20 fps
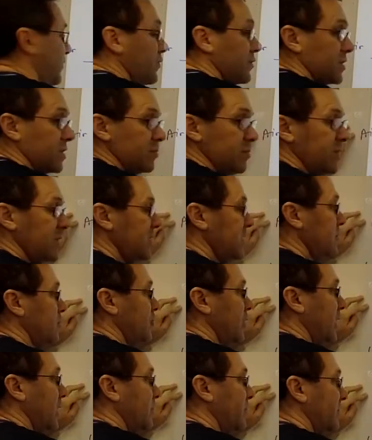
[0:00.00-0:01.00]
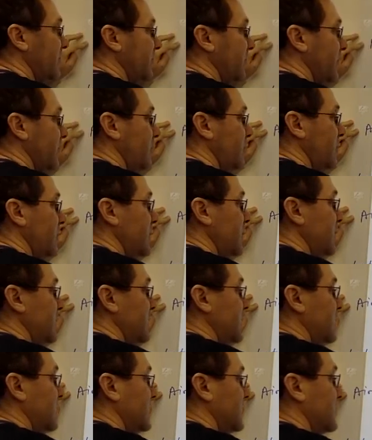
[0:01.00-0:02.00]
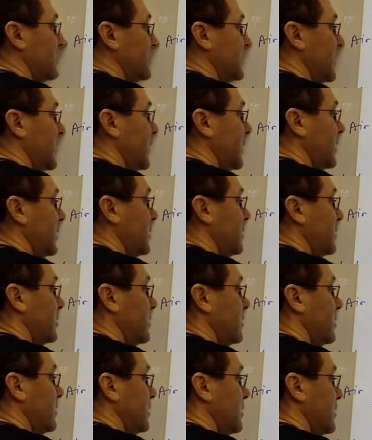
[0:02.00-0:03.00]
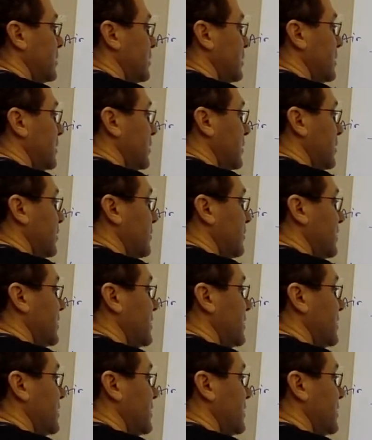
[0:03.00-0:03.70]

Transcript: first medium we're coming from, sine of